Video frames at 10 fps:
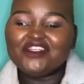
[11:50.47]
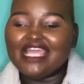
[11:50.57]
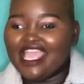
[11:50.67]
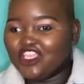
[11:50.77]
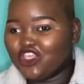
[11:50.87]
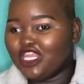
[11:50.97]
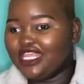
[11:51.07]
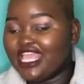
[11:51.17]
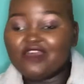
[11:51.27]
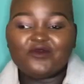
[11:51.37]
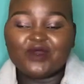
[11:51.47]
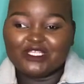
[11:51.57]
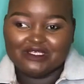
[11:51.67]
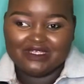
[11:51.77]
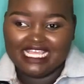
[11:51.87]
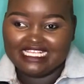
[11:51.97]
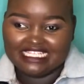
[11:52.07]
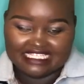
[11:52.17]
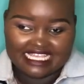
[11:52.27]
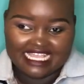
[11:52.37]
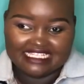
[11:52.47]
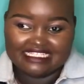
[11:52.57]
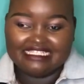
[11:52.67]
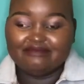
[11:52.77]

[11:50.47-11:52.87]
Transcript: Actually, everyone should exercise.